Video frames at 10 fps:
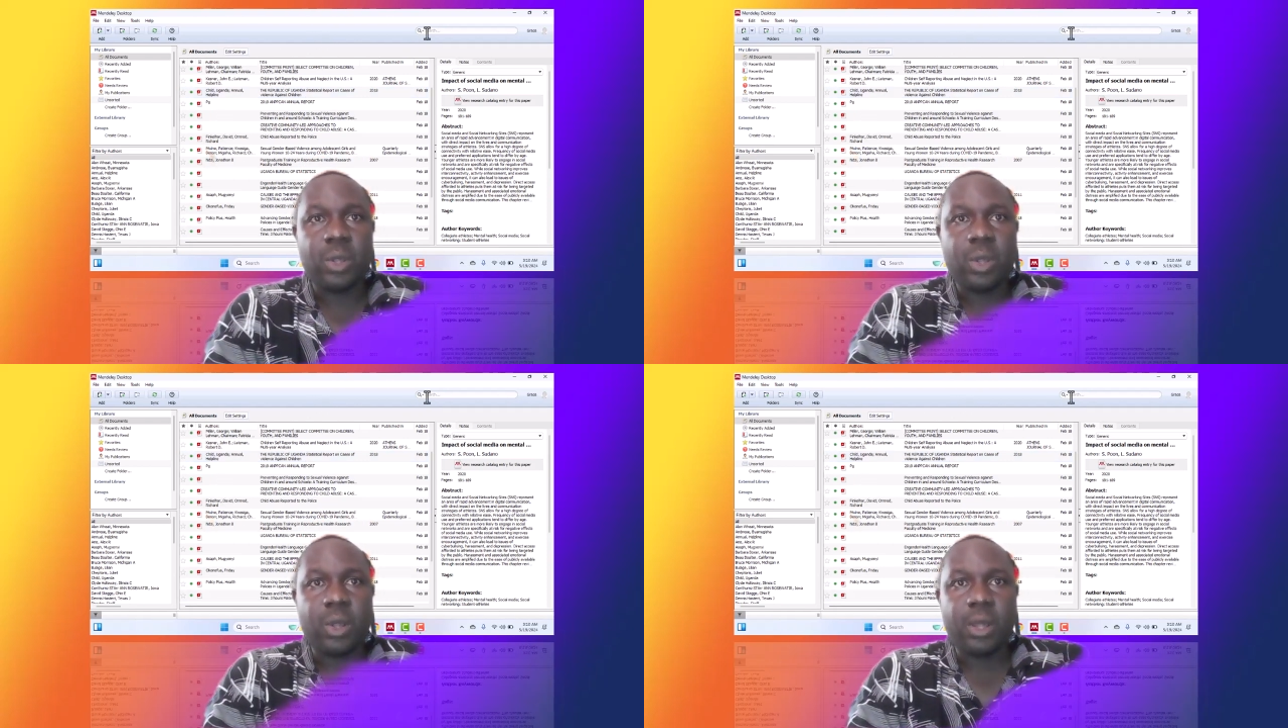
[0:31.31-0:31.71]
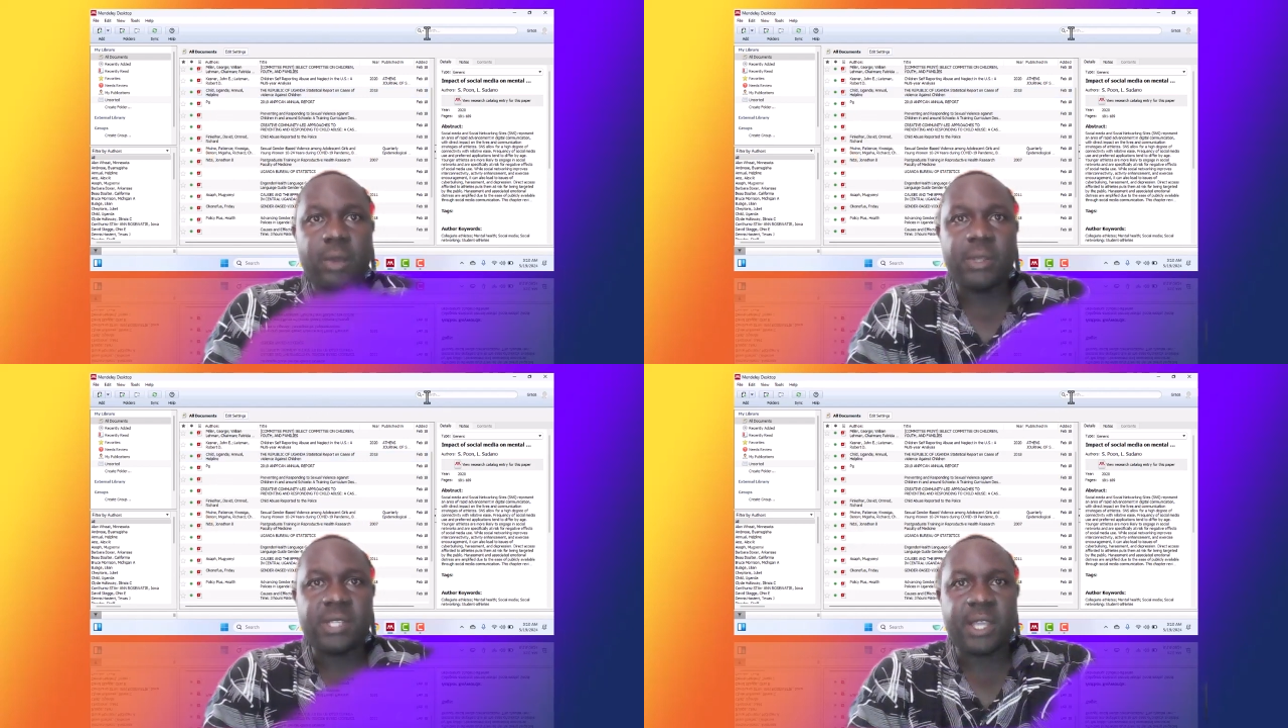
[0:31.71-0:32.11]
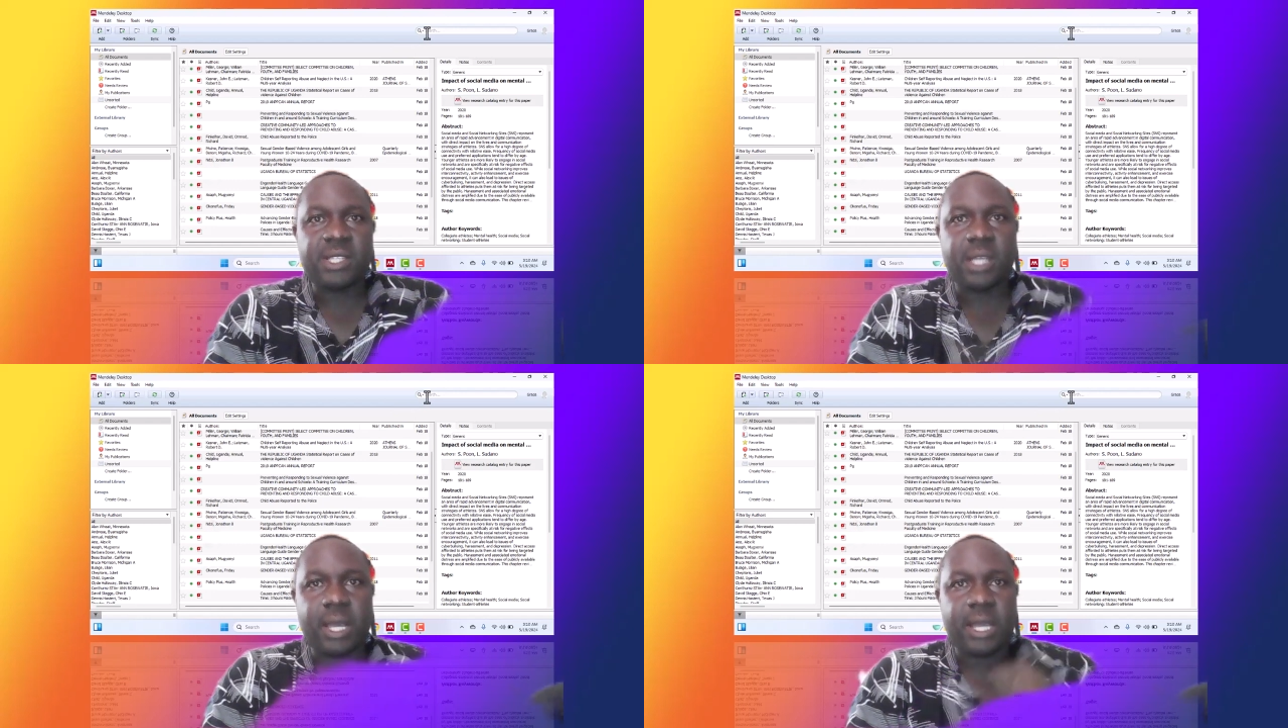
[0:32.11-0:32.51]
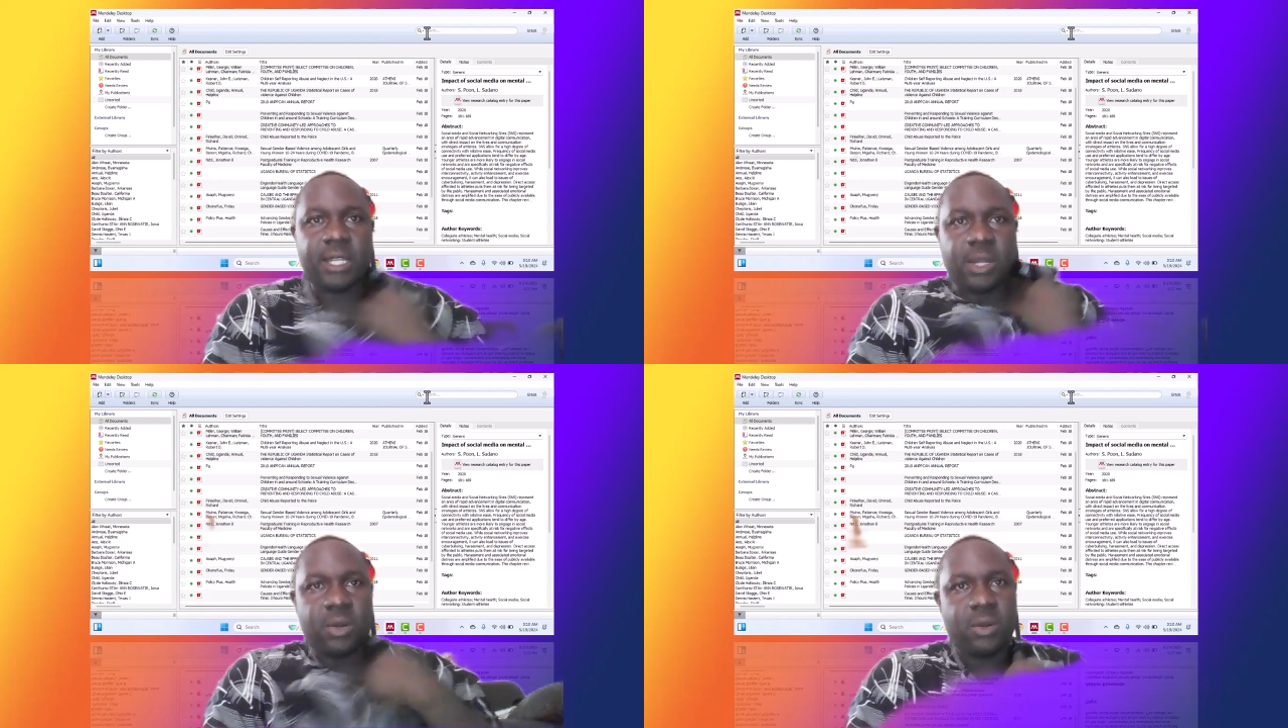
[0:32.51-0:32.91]
research
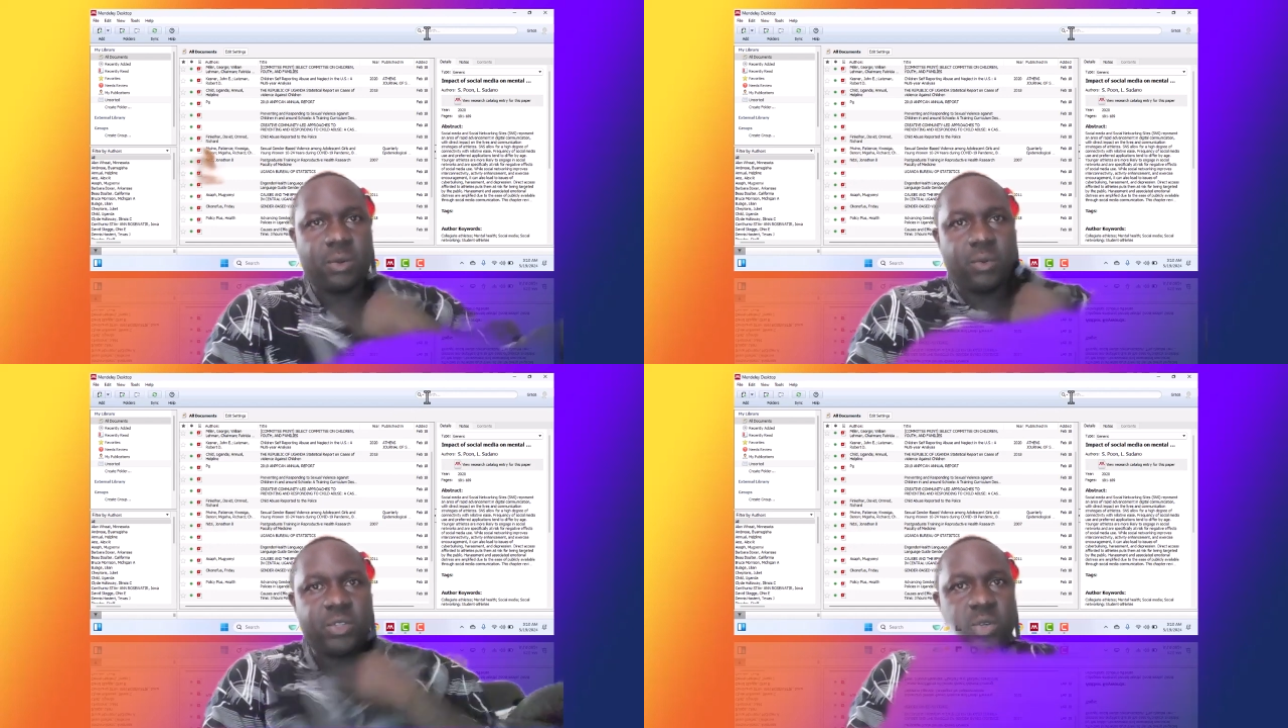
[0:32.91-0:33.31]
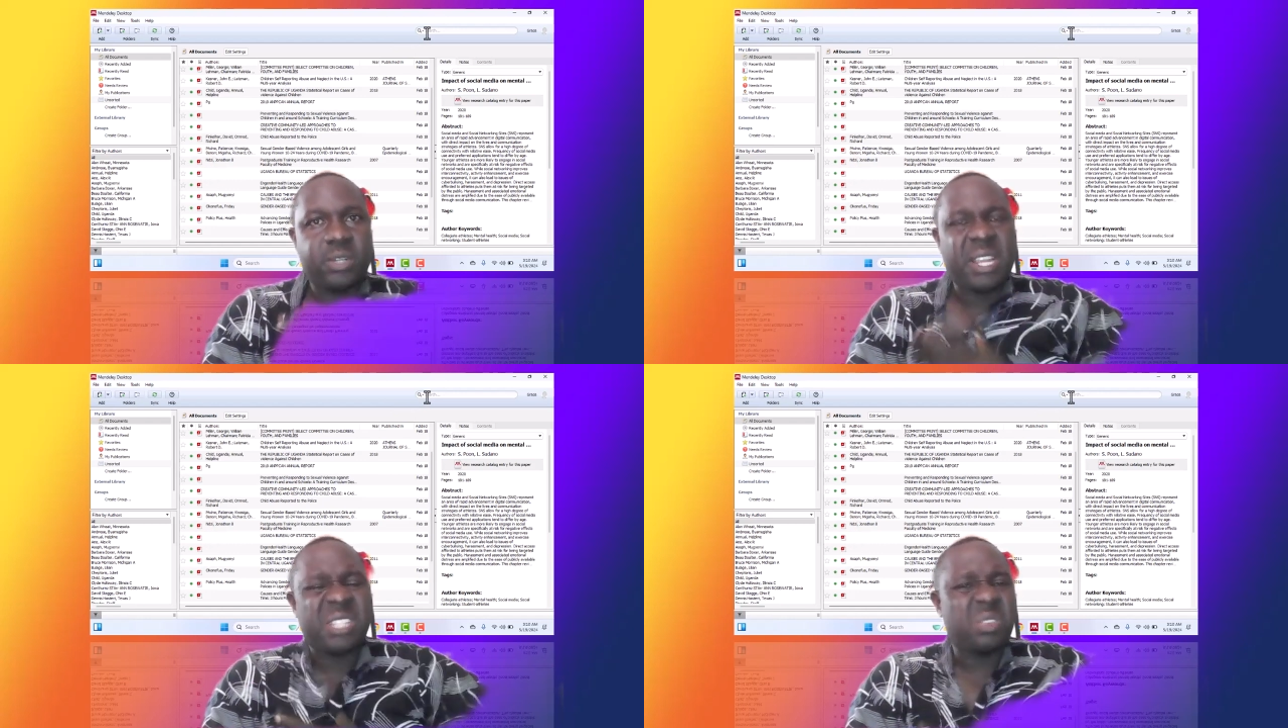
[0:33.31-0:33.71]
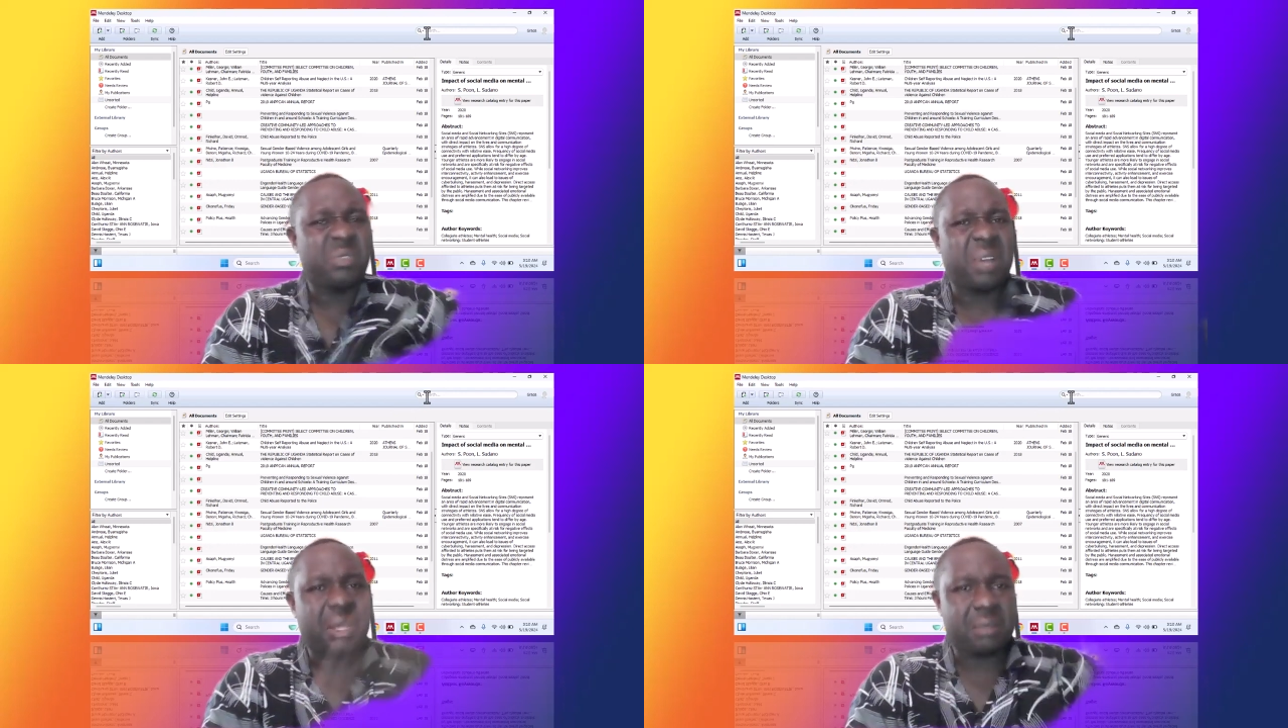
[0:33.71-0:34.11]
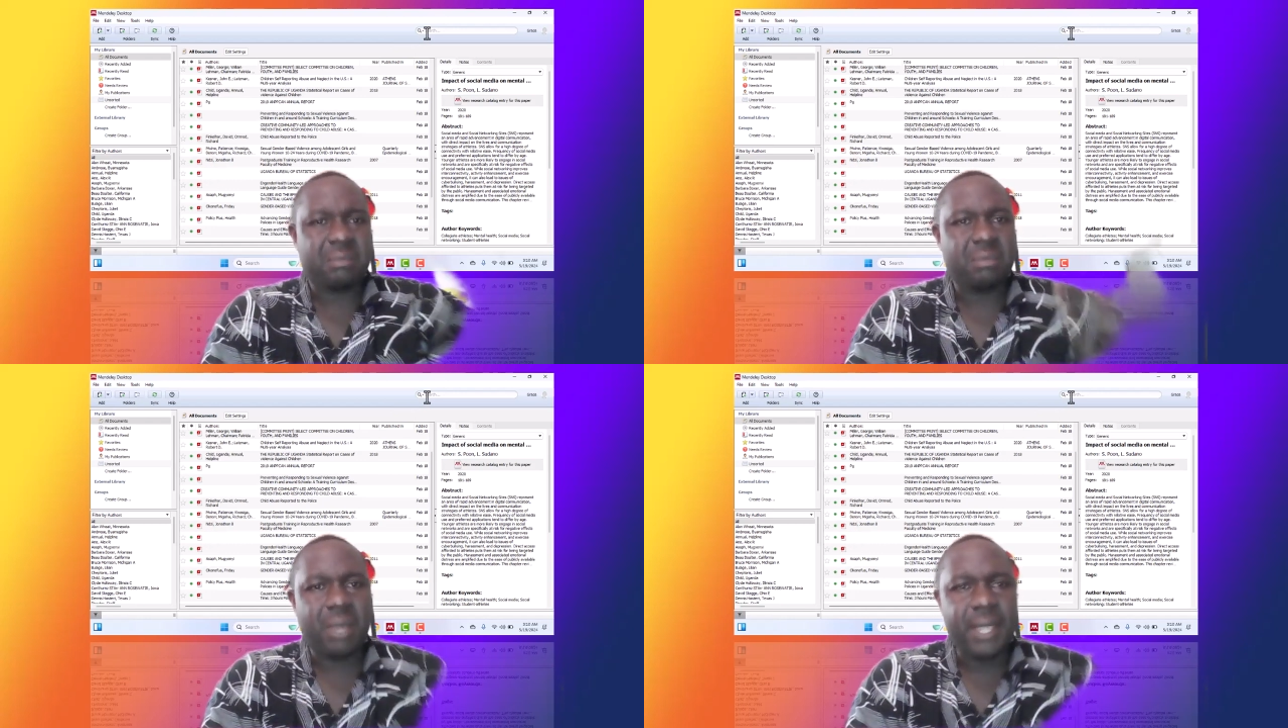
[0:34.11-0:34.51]
catalog, which contains over
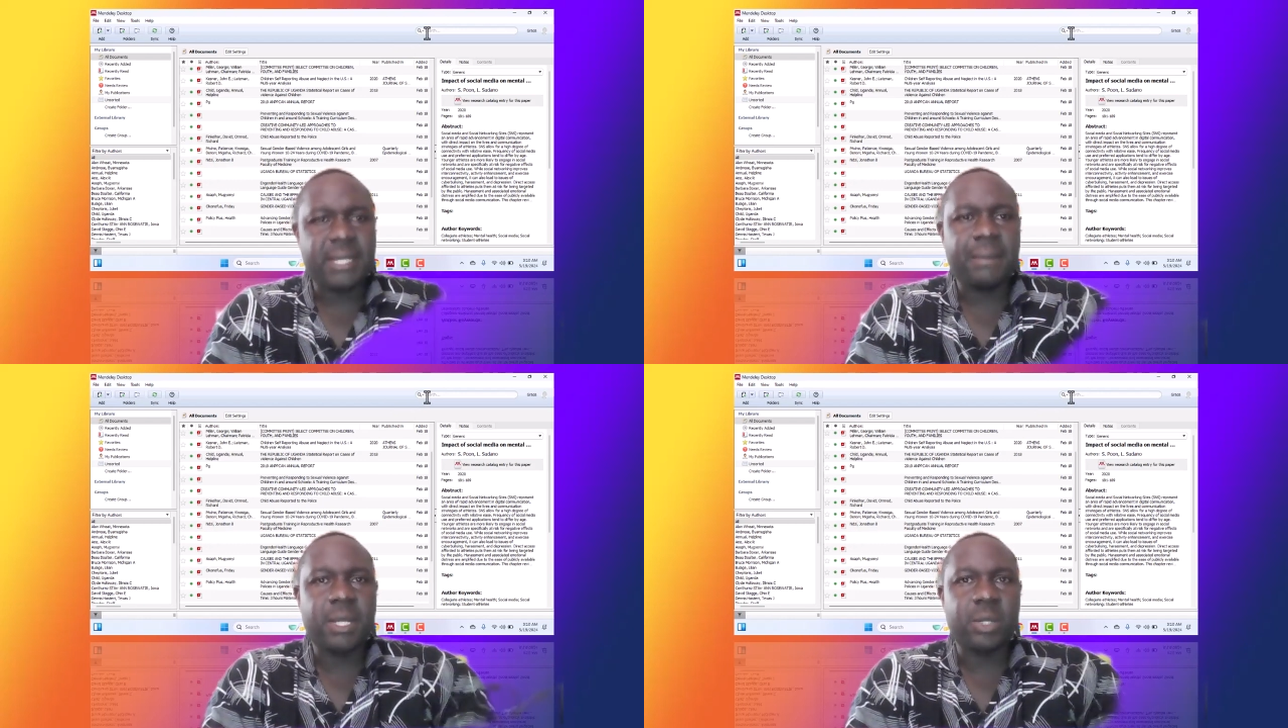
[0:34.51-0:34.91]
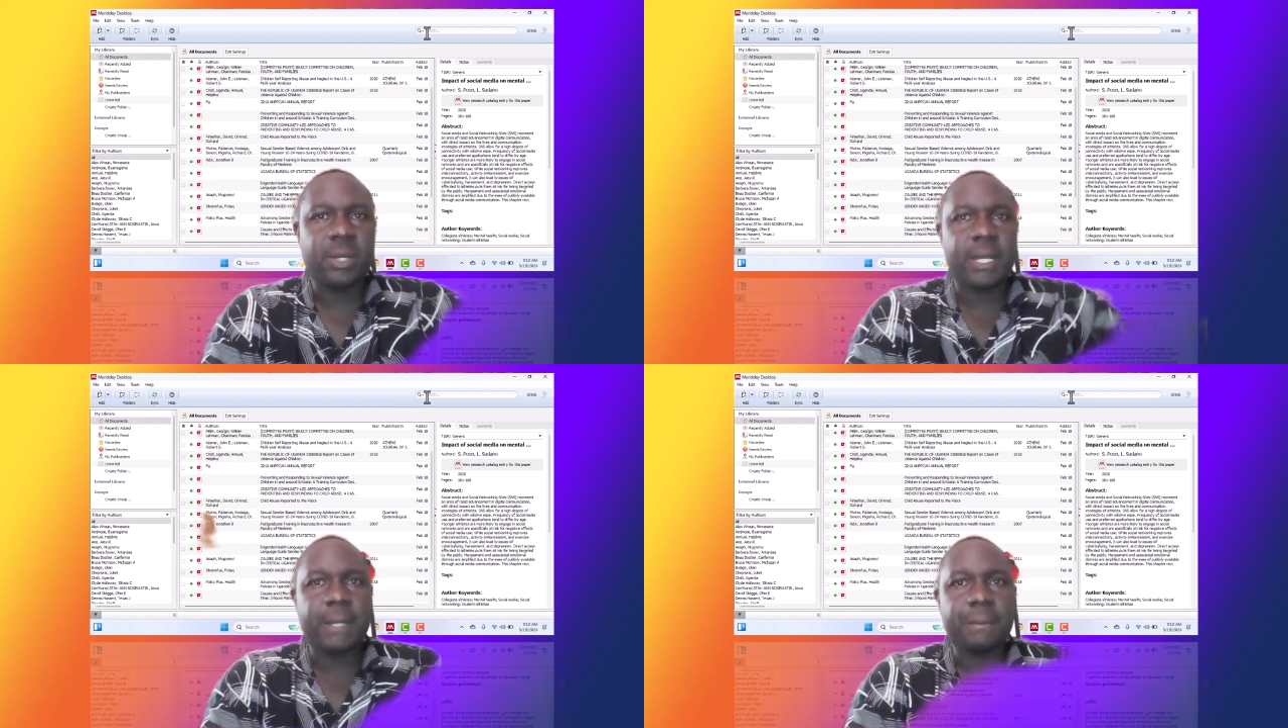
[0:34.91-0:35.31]
80 million